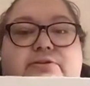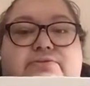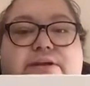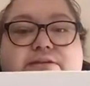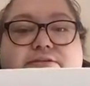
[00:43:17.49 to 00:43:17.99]
a
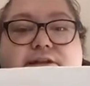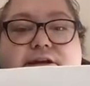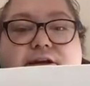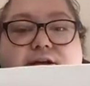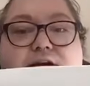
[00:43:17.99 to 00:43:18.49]
fence
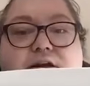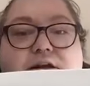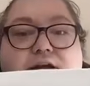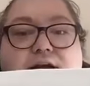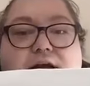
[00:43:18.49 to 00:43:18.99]
there.
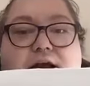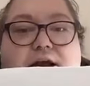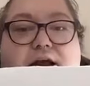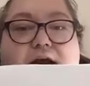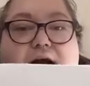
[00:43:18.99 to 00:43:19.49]

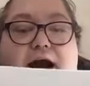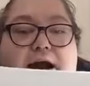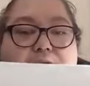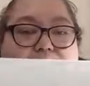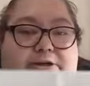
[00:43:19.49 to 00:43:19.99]

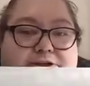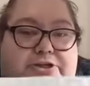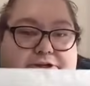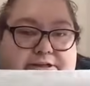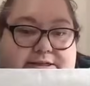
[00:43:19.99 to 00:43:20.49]
I wish
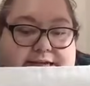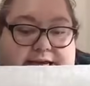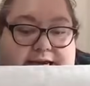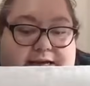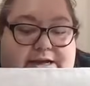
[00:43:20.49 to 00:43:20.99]
you could
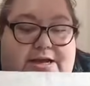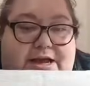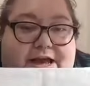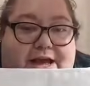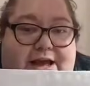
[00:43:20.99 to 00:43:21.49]
see.
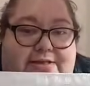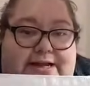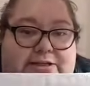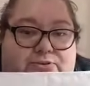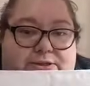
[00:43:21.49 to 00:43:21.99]

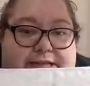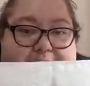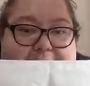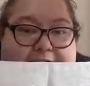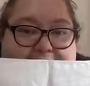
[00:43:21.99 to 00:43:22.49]
This was
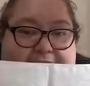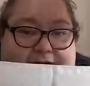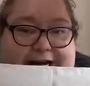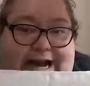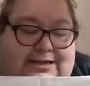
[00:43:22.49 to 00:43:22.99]
like a
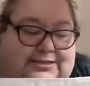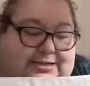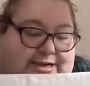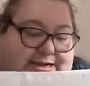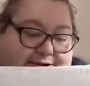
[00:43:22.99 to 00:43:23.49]
freak
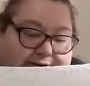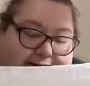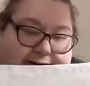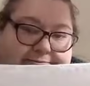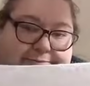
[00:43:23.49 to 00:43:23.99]
accident
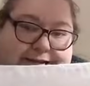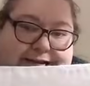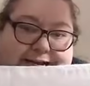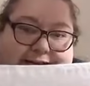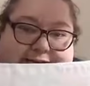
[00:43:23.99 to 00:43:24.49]
of me
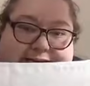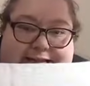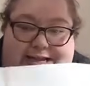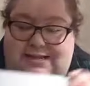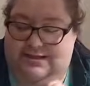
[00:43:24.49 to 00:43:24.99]

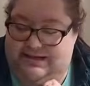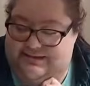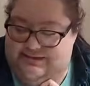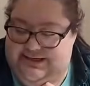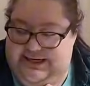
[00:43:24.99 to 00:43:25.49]
getting
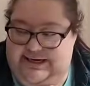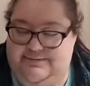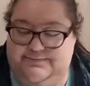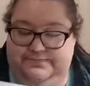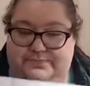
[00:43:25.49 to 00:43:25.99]
this linen.